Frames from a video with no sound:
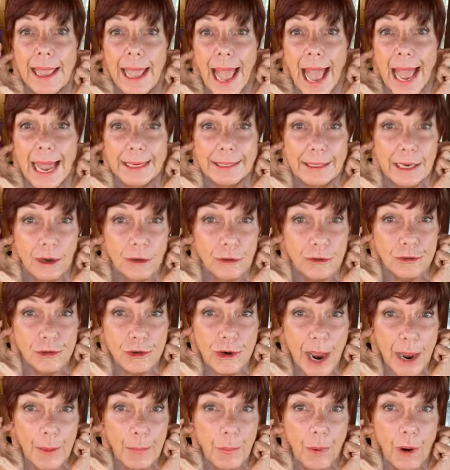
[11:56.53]
I told you,
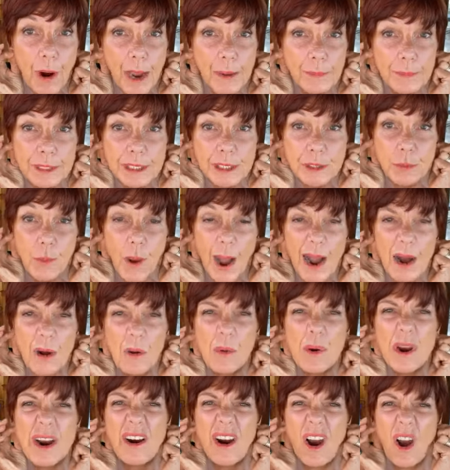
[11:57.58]
I promised, while
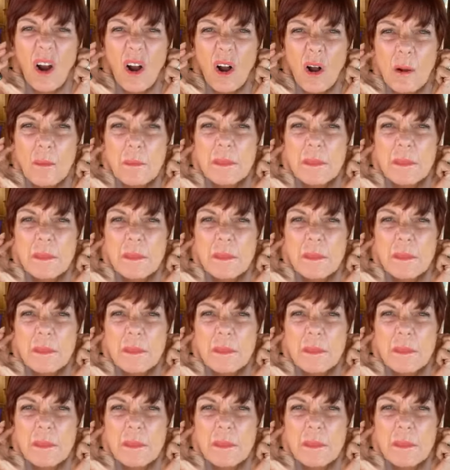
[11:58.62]
we're all